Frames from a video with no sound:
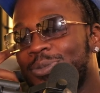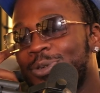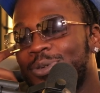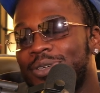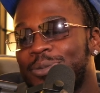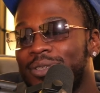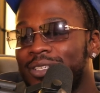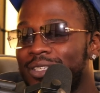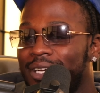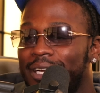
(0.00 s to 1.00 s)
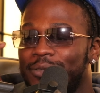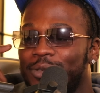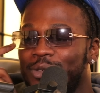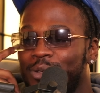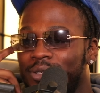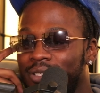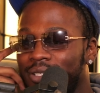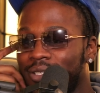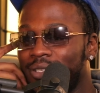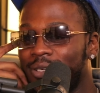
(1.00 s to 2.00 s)
or up in the sky for sure.
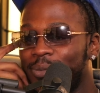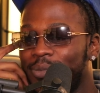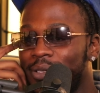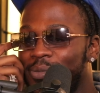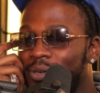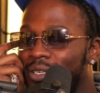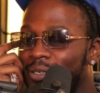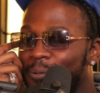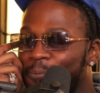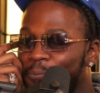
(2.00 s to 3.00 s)
You know what I mean? But a